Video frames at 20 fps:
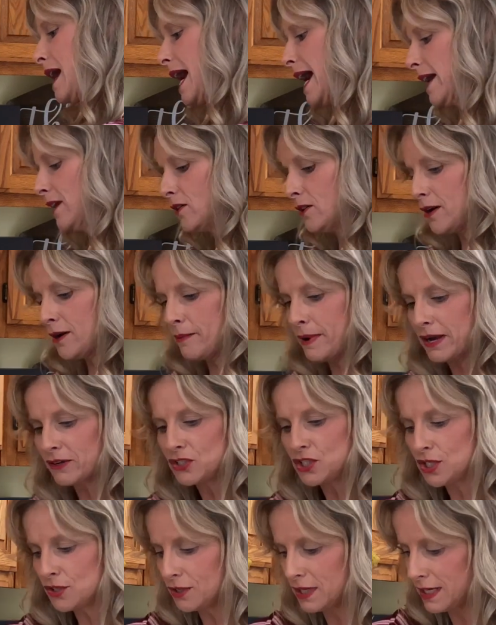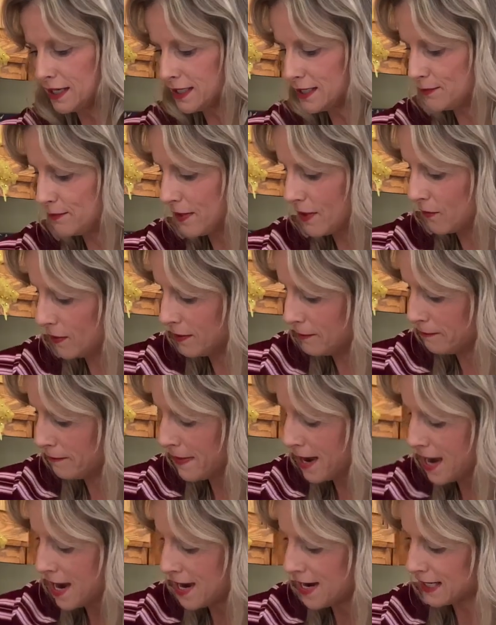I don't know about you kids, but
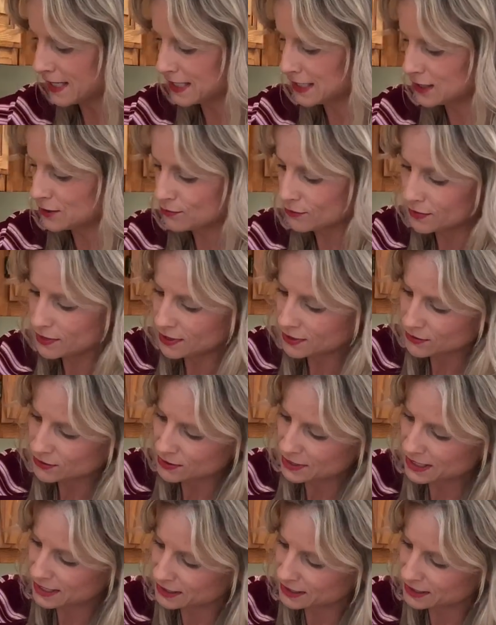when my kids were younger,